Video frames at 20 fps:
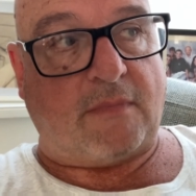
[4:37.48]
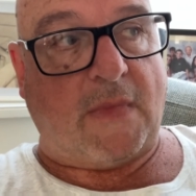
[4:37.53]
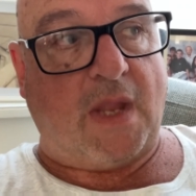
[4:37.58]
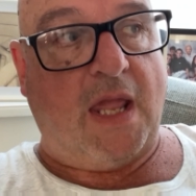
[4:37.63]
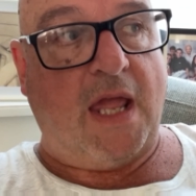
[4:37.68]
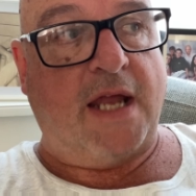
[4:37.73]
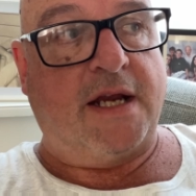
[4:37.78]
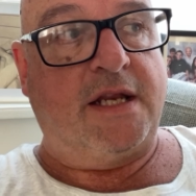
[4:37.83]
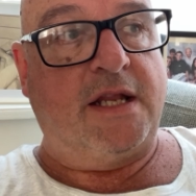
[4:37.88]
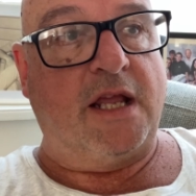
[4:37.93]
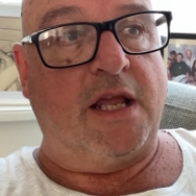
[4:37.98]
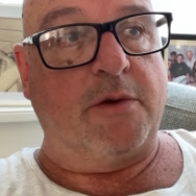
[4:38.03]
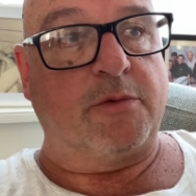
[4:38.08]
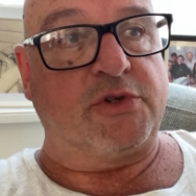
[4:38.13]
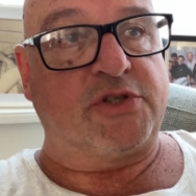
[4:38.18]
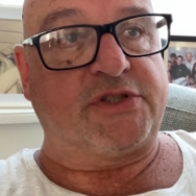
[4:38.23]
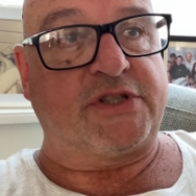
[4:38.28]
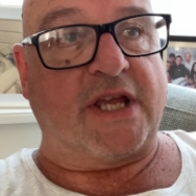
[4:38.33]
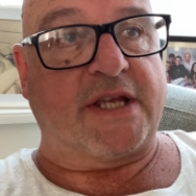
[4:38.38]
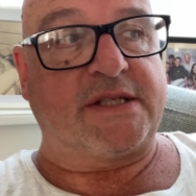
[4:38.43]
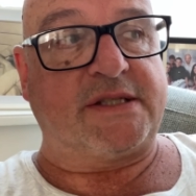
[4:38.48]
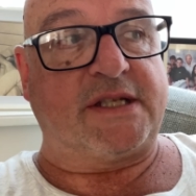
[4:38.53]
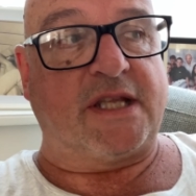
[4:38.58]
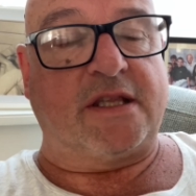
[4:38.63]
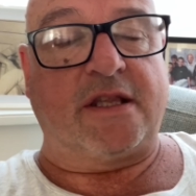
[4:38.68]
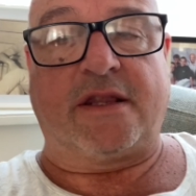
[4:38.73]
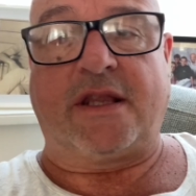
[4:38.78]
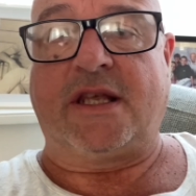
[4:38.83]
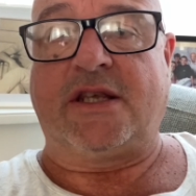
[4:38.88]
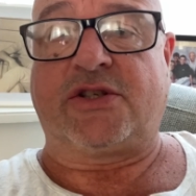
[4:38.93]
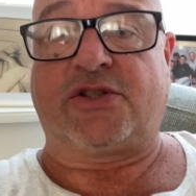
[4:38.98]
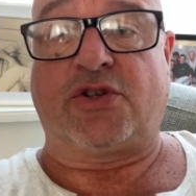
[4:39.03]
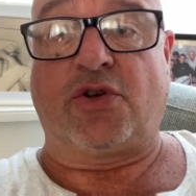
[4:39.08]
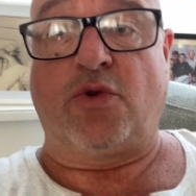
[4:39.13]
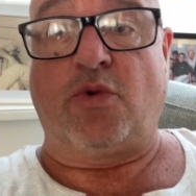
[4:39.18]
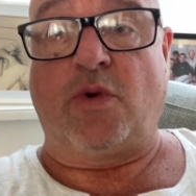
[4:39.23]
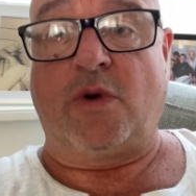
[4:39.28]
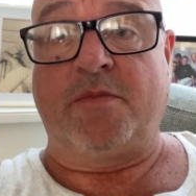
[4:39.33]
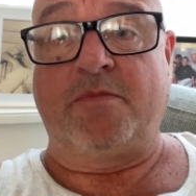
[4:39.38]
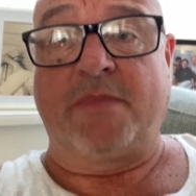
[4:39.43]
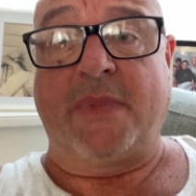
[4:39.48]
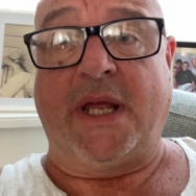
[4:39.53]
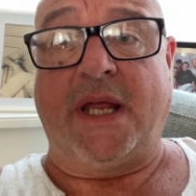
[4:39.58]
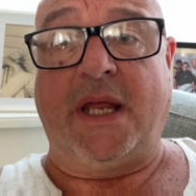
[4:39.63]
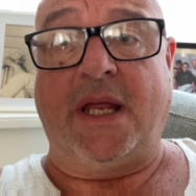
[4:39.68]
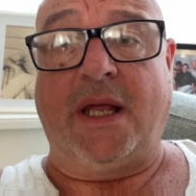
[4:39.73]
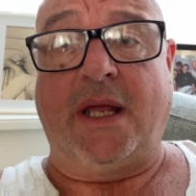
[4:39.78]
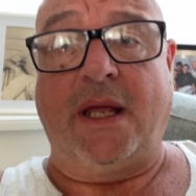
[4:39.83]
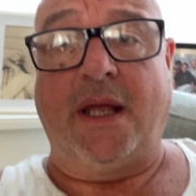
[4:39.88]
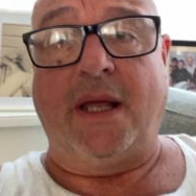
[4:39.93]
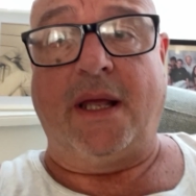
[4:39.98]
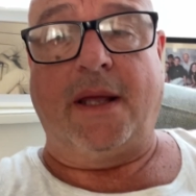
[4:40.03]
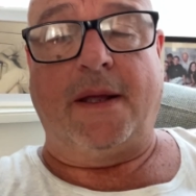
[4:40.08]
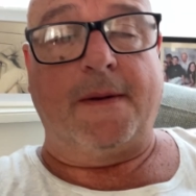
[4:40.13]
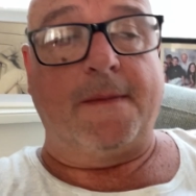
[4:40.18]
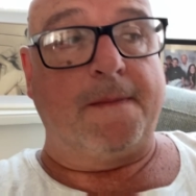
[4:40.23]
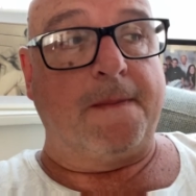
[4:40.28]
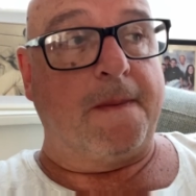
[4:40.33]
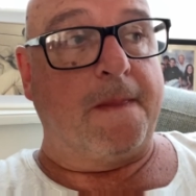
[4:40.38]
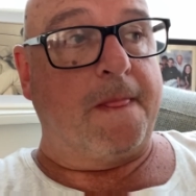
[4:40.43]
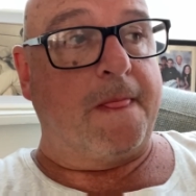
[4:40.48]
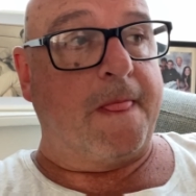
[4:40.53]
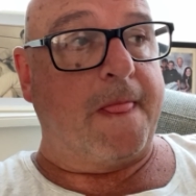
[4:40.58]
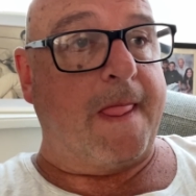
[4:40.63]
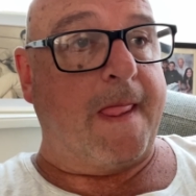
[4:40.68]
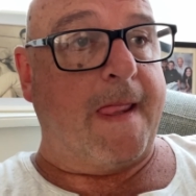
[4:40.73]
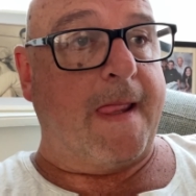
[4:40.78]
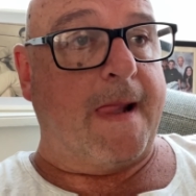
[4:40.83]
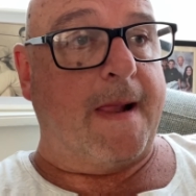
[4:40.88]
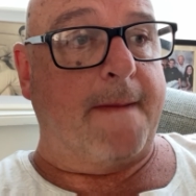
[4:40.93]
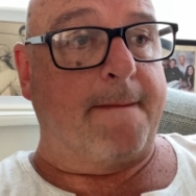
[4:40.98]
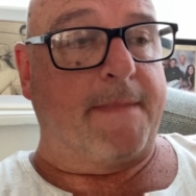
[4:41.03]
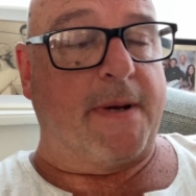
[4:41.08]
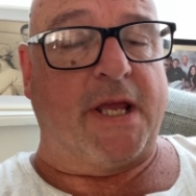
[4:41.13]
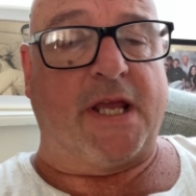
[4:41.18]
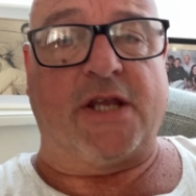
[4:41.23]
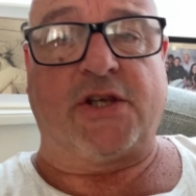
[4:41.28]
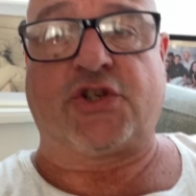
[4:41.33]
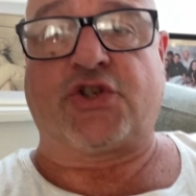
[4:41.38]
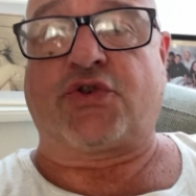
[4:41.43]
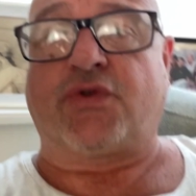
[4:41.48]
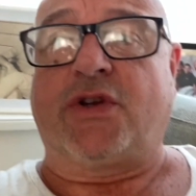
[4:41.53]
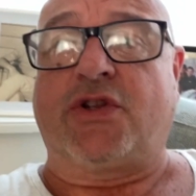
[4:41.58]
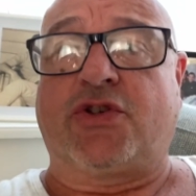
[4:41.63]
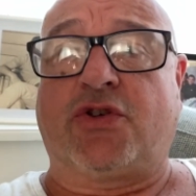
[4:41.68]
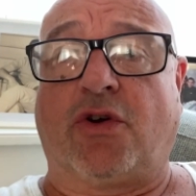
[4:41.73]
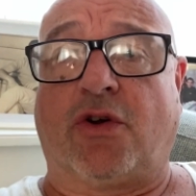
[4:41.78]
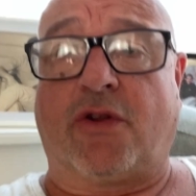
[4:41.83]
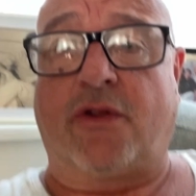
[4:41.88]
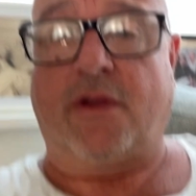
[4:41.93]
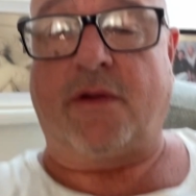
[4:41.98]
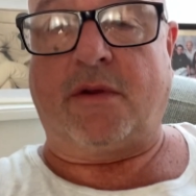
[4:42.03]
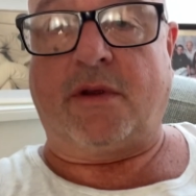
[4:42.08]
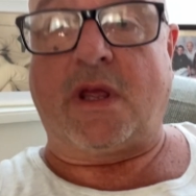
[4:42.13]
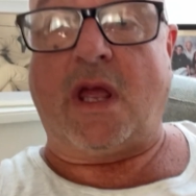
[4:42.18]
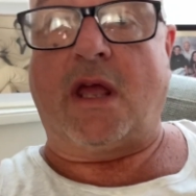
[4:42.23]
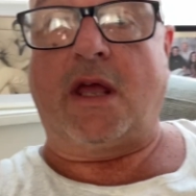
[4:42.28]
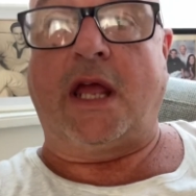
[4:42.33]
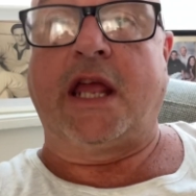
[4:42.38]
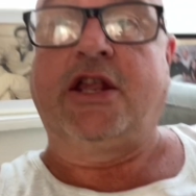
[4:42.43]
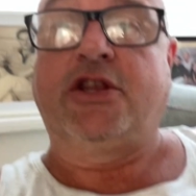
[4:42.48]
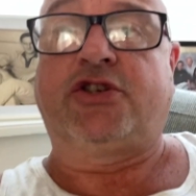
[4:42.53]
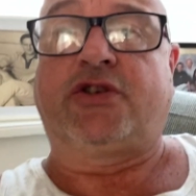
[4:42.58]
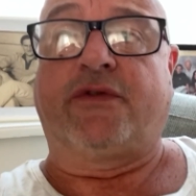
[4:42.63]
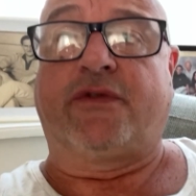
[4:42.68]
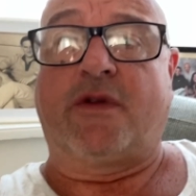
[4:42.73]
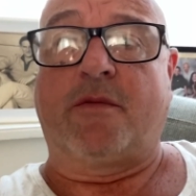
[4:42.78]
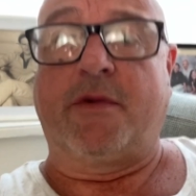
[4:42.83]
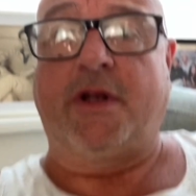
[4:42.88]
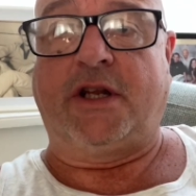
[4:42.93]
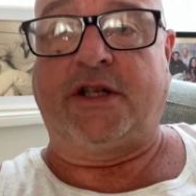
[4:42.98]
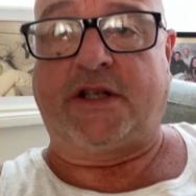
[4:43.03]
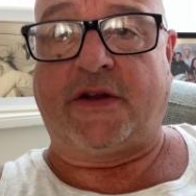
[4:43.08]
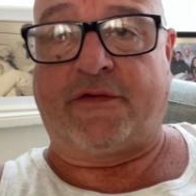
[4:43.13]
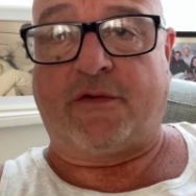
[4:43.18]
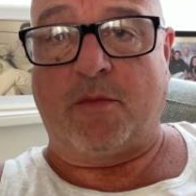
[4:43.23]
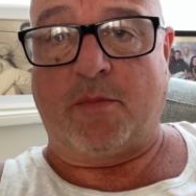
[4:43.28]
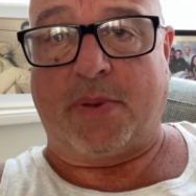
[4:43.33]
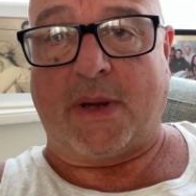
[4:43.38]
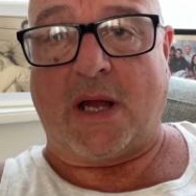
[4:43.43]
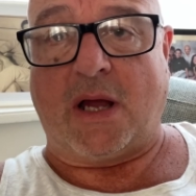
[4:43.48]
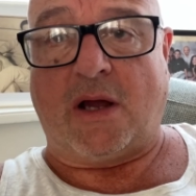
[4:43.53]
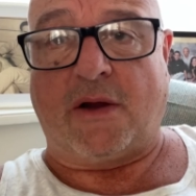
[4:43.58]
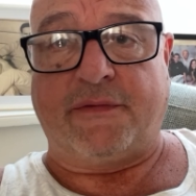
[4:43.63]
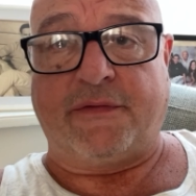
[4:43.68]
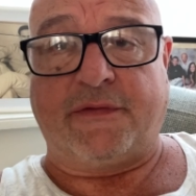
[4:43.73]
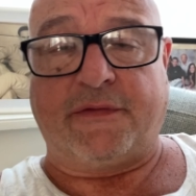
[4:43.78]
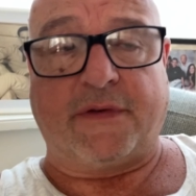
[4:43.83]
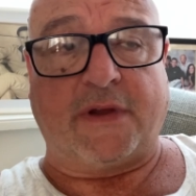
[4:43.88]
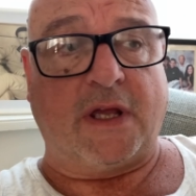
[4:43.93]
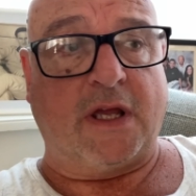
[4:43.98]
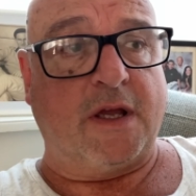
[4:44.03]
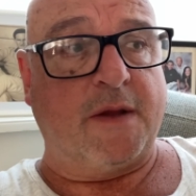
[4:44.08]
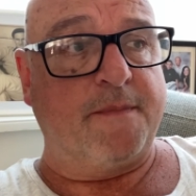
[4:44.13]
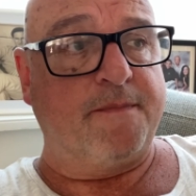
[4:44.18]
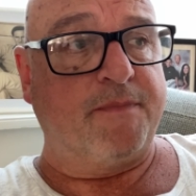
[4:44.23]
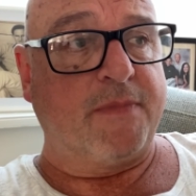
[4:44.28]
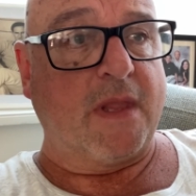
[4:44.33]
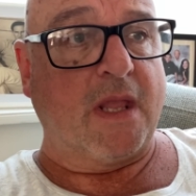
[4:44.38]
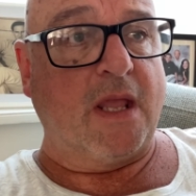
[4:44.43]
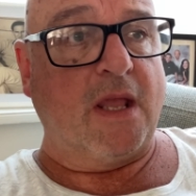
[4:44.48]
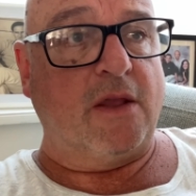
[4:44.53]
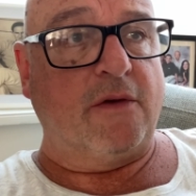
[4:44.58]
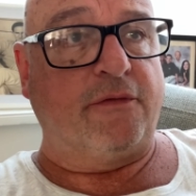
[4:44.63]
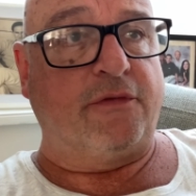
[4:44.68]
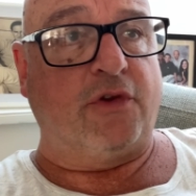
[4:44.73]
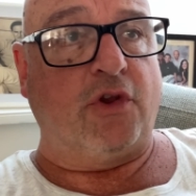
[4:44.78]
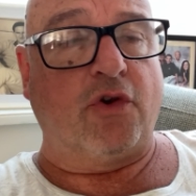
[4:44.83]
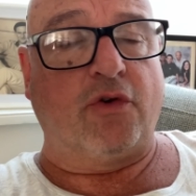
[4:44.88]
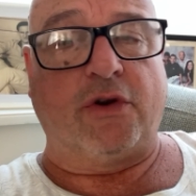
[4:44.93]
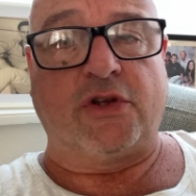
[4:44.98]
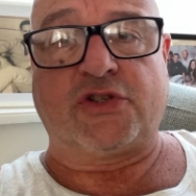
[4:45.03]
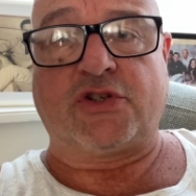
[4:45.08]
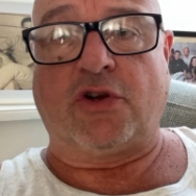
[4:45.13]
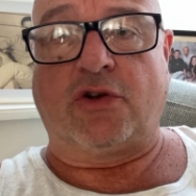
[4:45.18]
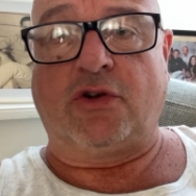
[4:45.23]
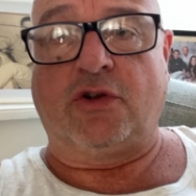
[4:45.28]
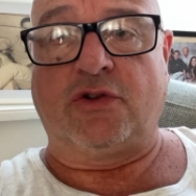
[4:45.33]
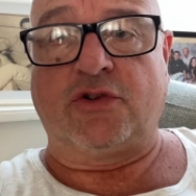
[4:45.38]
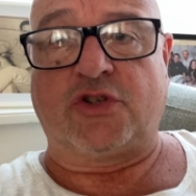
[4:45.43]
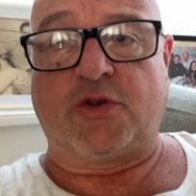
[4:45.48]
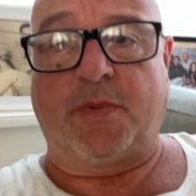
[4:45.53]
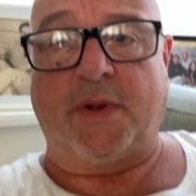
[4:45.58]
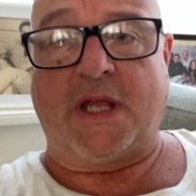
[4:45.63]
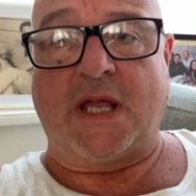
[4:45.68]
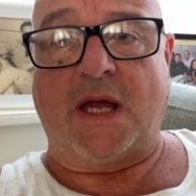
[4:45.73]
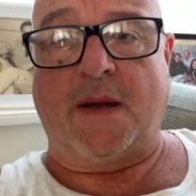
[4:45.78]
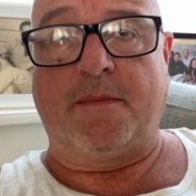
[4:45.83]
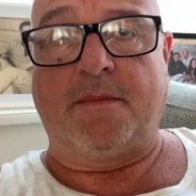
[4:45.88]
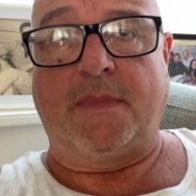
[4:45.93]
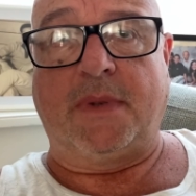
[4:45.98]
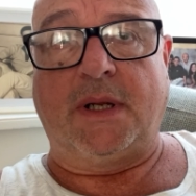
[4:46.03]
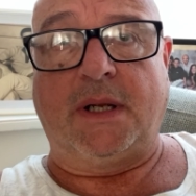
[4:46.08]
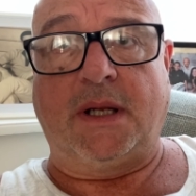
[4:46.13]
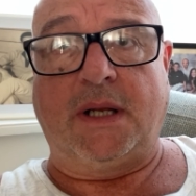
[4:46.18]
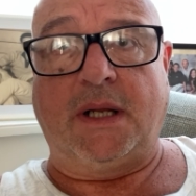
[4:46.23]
it was destined that these two would meet, but history took each of them in a different path. Fury's gone on to become,